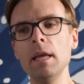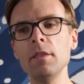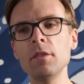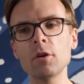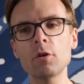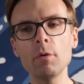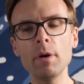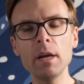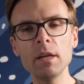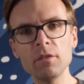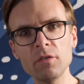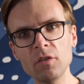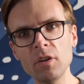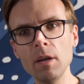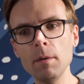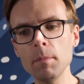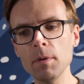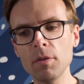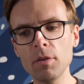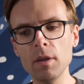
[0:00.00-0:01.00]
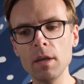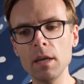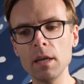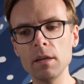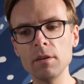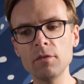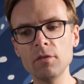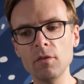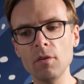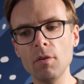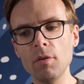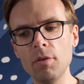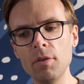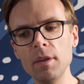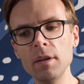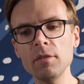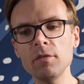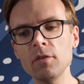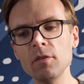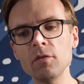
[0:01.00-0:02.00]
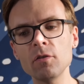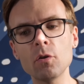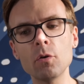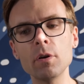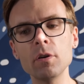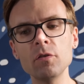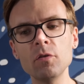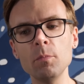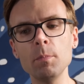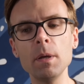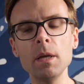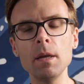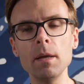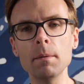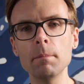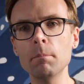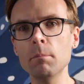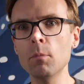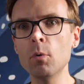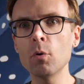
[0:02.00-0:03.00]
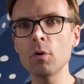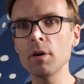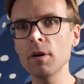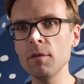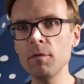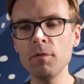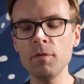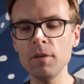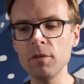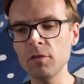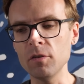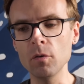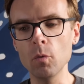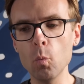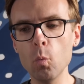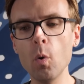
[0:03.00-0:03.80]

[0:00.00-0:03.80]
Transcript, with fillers: in the grand scheme of things, this is going to be more efficient.